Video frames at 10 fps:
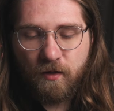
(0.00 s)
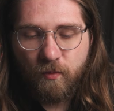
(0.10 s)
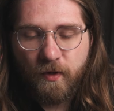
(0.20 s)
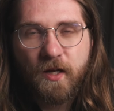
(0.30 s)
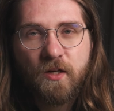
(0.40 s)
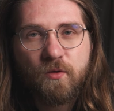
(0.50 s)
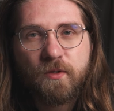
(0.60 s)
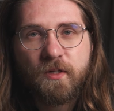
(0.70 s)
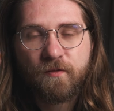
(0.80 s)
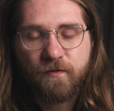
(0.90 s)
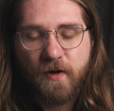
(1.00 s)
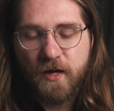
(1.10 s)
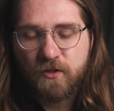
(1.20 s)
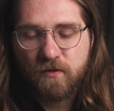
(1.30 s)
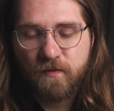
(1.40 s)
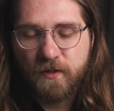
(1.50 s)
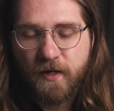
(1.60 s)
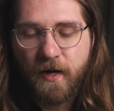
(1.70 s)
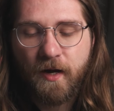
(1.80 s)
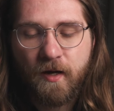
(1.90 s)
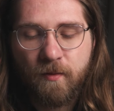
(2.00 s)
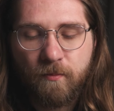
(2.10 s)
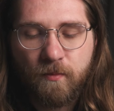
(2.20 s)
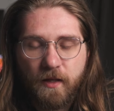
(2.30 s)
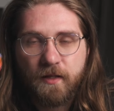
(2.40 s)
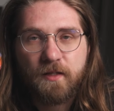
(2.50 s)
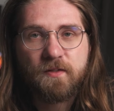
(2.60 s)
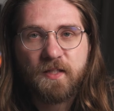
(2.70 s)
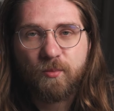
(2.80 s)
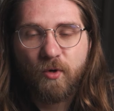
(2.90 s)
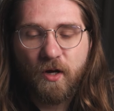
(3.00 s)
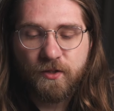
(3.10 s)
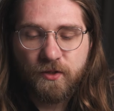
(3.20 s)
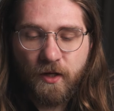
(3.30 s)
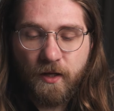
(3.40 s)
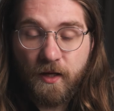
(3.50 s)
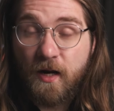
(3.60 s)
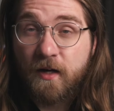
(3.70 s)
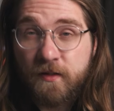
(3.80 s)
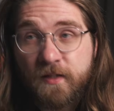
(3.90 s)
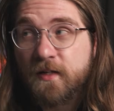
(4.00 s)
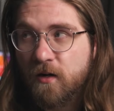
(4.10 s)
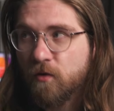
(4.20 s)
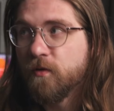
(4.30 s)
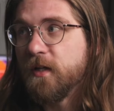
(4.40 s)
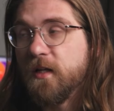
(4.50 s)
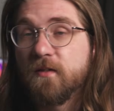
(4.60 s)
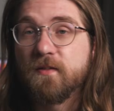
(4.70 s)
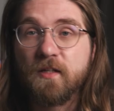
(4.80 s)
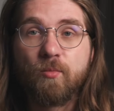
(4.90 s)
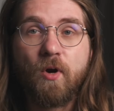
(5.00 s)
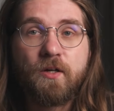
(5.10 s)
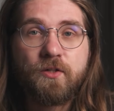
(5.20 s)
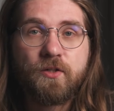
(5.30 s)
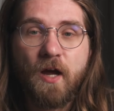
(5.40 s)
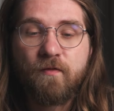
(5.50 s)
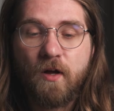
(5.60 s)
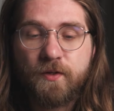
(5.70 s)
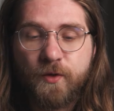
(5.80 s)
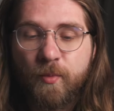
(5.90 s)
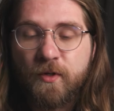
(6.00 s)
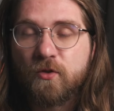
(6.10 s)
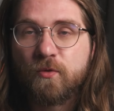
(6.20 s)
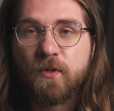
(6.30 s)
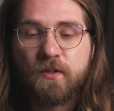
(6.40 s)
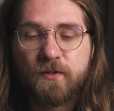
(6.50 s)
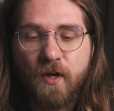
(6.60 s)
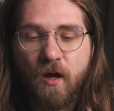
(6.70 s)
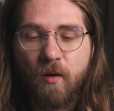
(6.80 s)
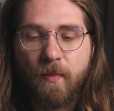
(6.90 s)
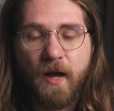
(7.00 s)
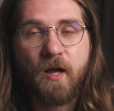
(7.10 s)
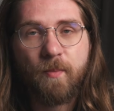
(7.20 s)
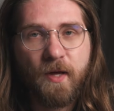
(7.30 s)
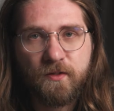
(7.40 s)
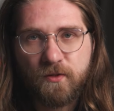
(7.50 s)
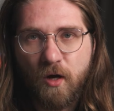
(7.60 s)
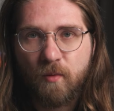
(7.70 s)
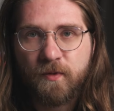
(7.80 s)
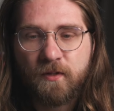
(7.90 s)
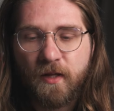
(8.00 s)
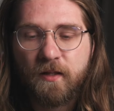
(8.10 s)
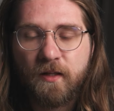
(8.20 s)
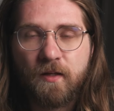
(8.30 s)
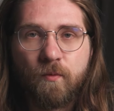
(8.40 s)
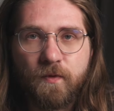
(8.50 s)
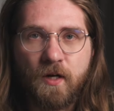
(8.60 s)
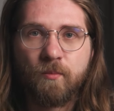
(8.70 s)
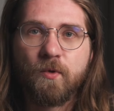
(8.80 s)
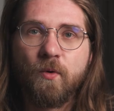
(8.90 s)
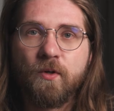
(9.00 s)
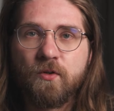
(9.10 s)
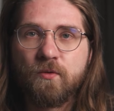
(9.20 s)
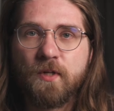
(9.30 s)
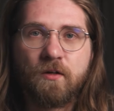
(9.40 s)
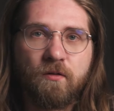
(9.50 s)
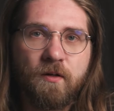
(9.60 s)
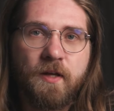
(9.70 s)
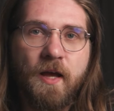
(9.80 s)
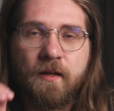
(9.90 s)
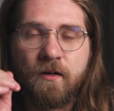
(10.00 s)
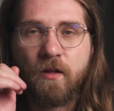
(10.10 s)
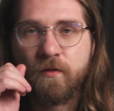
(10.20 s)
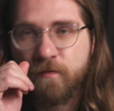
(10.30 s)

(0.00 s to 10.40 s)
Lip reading: when I can do it in a fraction of the time in ZBrush, and honestly, not only in ZBrush, I've also been doing some iPad sculpting lately that I'm going to take a look at in another